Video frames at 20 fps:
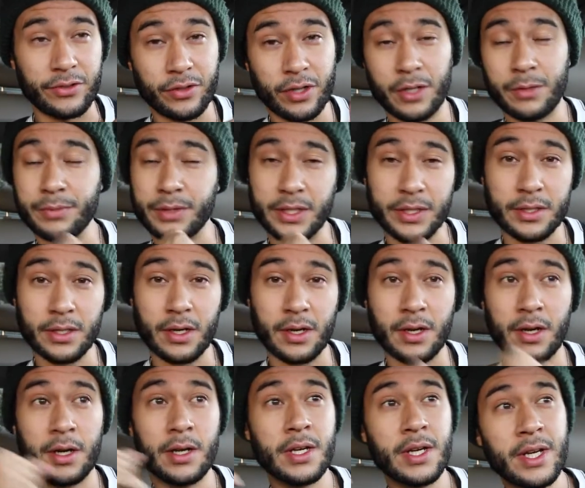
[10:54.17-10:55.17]
Drums,
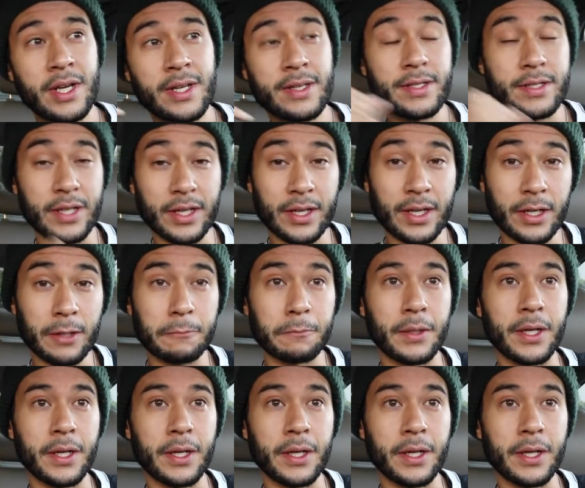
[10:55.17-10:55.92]
guitar, singing.